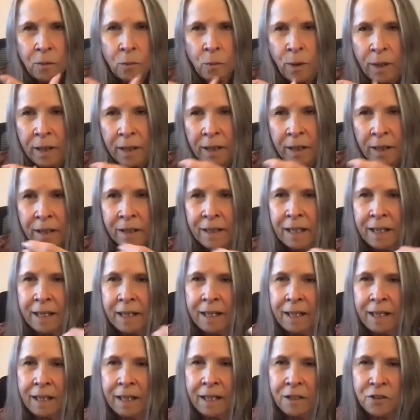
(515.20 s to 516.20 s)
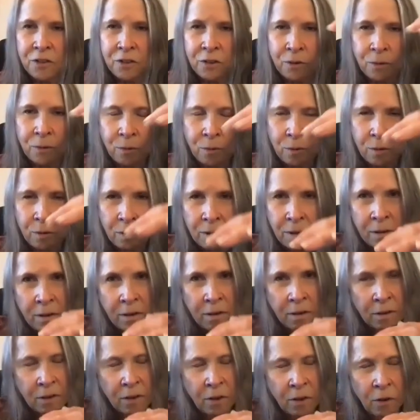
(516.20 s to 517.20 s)
where as you
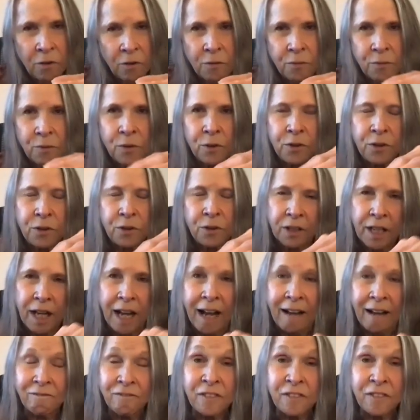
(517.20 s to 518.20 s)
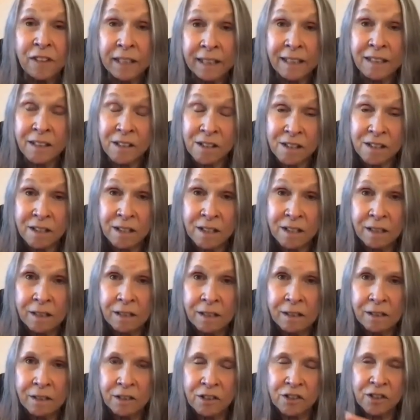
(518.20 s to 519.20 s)
go through your conflicts,
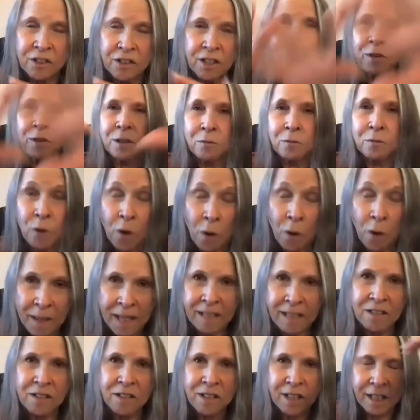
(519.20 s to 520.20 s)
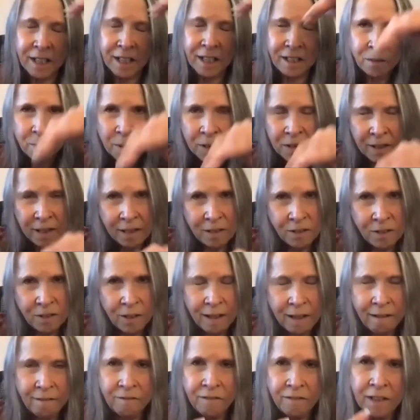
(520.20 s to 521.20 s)
you start with the romance stage, but then
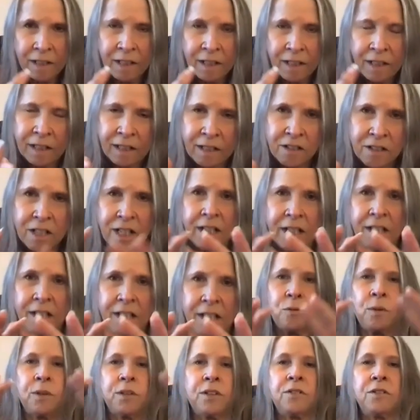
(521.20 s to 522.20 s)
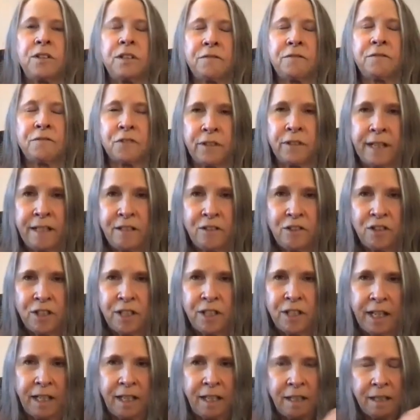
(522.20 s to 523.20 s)
you have a stage where you
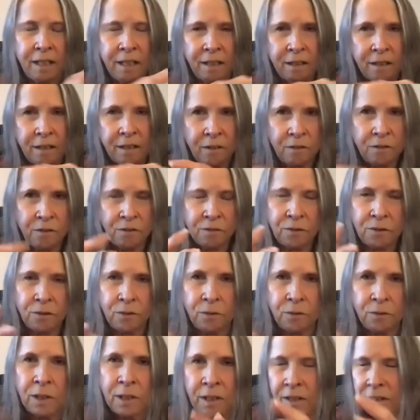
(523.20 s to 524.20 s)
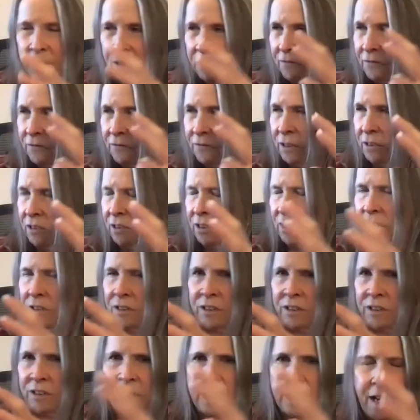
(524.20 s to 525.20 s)
differentiate and go through
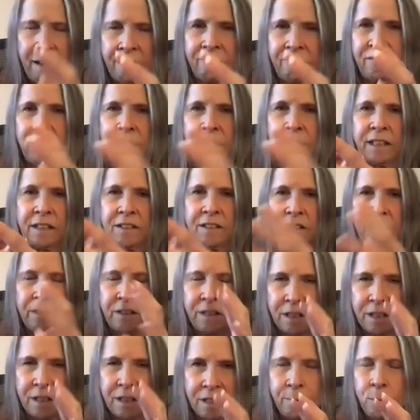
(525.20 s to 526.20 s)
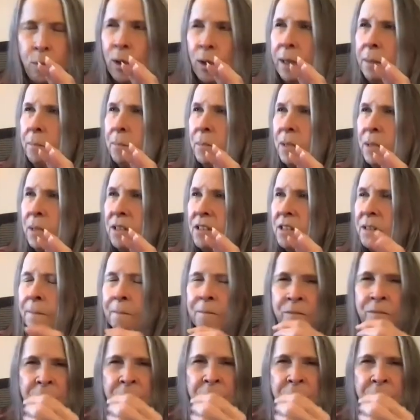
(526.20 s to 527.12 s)
differences and conflicts and disappointments